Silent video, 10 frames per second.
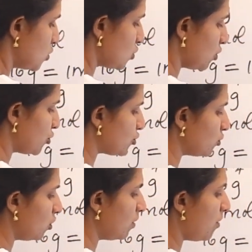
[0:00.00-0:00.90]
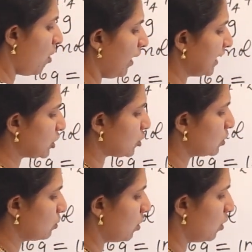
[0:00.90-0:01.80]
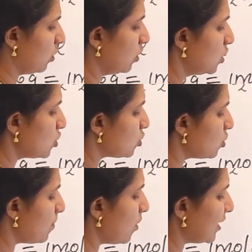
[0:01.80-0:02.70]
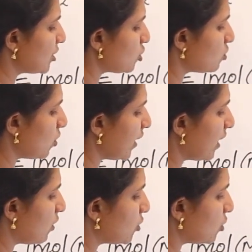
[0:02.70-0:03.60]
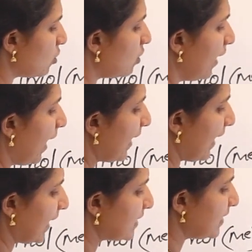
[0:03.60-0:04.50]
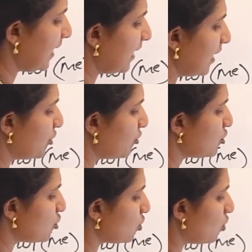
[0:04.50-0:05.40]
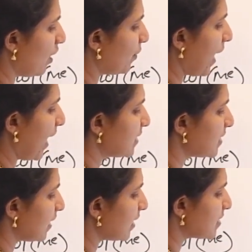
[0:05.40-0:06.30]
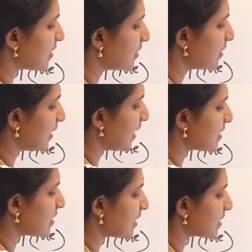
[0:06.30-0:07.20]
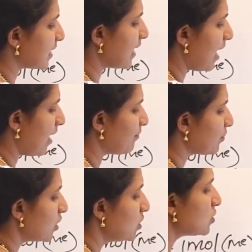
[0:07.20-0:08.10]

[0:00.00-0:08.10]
So 2 mole H2O. 2 mole H2O equal to 18 into 2. Our answer is 36 gram.